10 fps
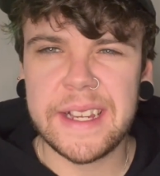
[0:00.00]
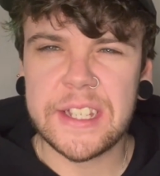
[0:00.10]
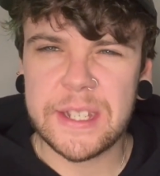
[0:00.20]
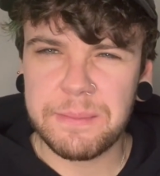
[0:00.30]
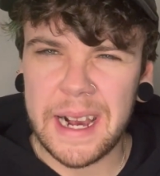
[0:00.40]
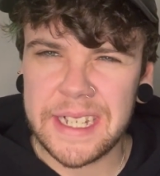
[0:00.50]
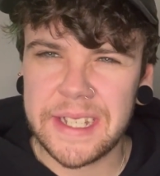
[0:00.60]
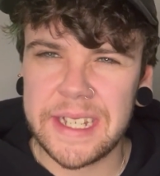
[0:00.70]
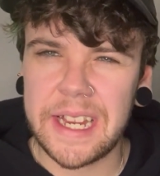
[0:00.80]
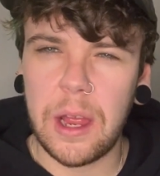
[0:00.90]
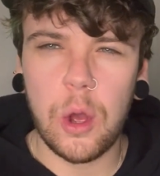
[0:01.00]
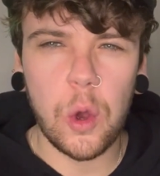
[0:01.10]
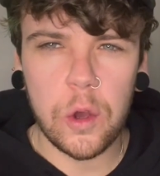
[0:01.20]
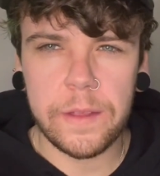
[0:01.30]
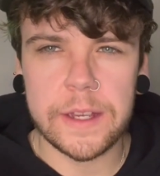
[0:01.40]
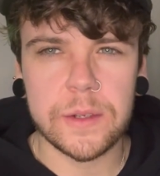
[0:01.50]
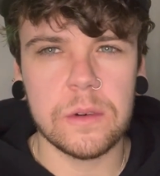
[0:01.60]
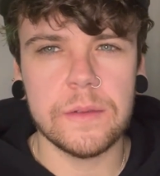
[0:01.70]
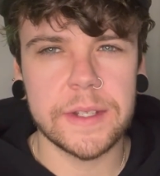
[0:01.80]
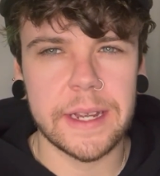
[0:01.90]
spicy, earthy sort
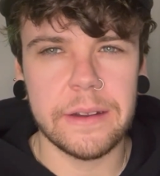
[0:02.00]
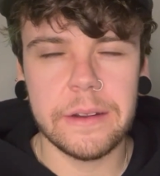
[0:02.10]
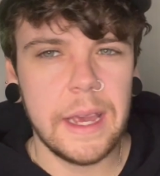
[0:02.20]
of scent.